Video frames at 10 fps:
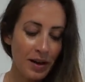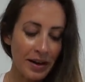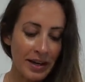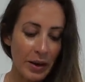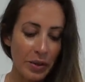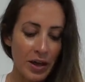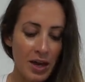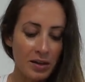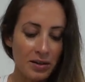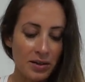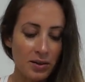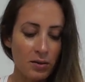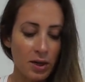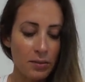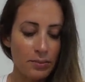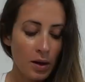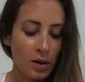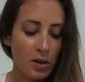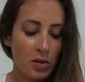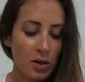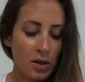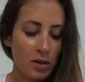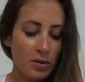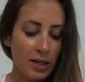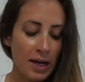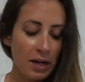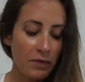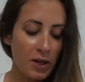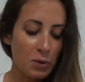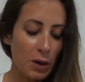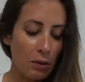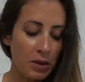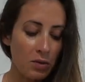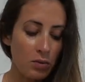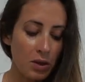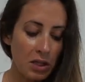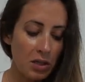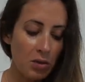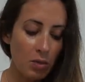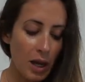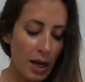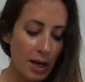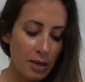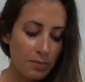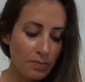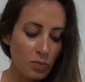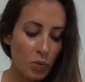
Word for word: I can't think, this is so good. You can use any fish probably you like,